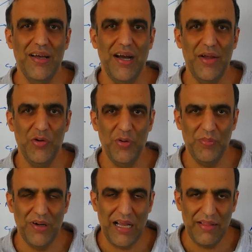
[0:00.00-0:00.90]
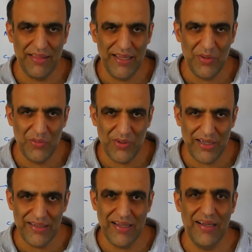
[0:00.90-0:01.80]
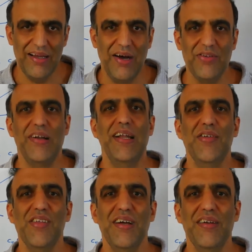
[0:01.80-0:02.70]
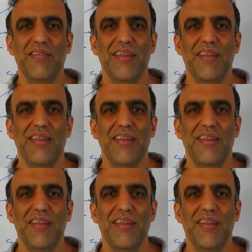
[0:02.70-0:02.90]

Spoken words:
I hope I see you in the other lectures,